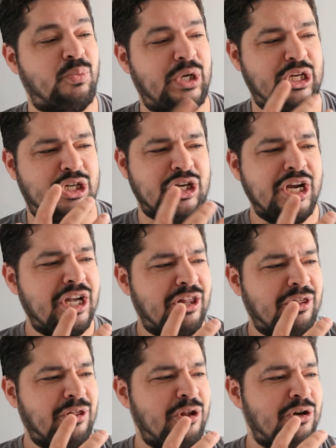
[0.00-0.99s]
which
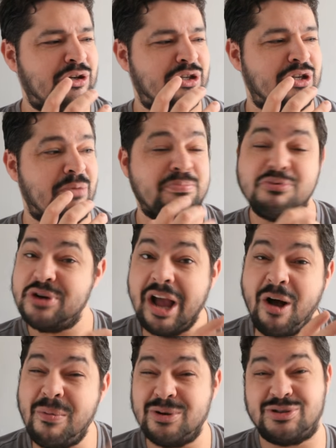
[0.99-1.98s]
looks pretty
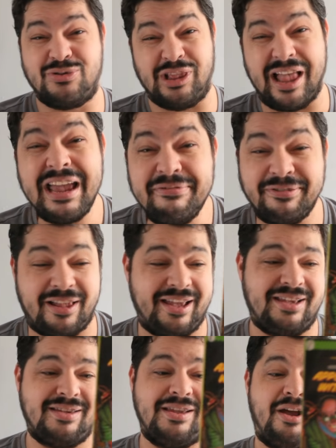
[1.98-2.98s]
almost
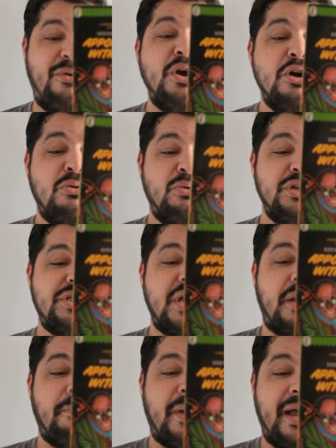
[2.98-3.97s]
lifelike, you know, was
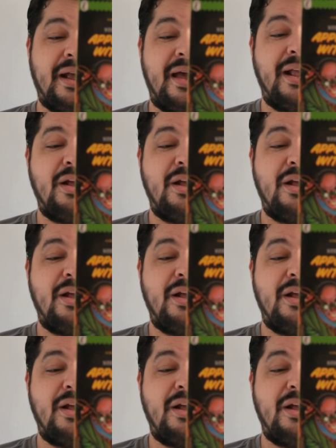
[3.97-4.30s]
done by a guy